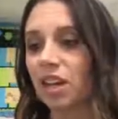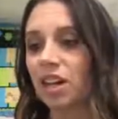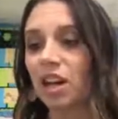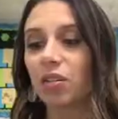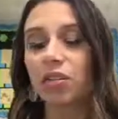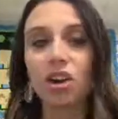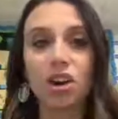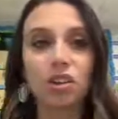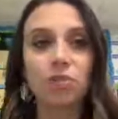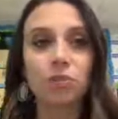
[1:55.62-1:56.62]
Now, there
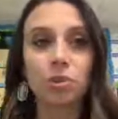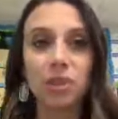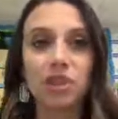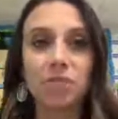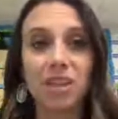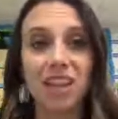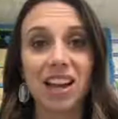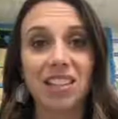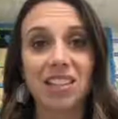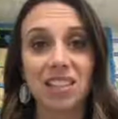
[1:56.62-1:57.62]
are some really big
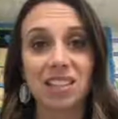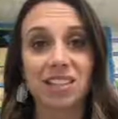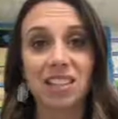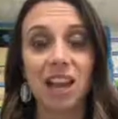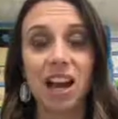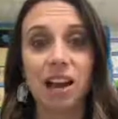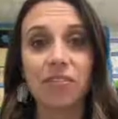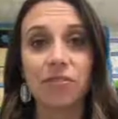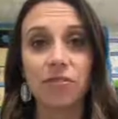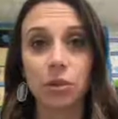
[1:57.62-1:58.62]
ideas that
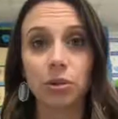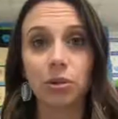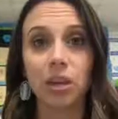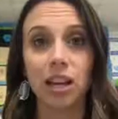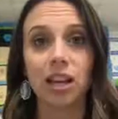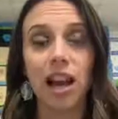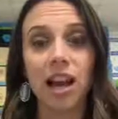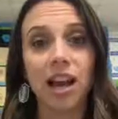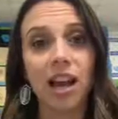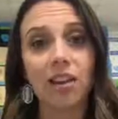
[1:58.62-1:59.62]
I feel like
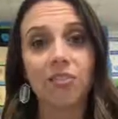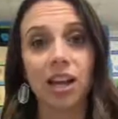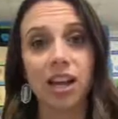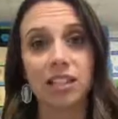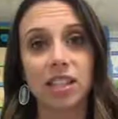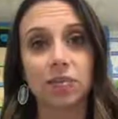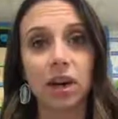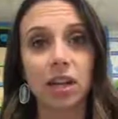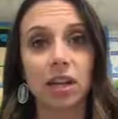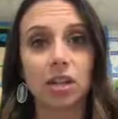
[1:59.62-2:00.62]
I have as a
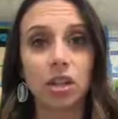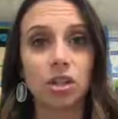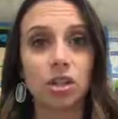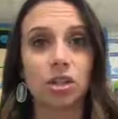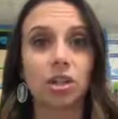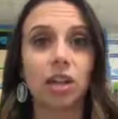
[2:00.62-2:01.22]
writing teacher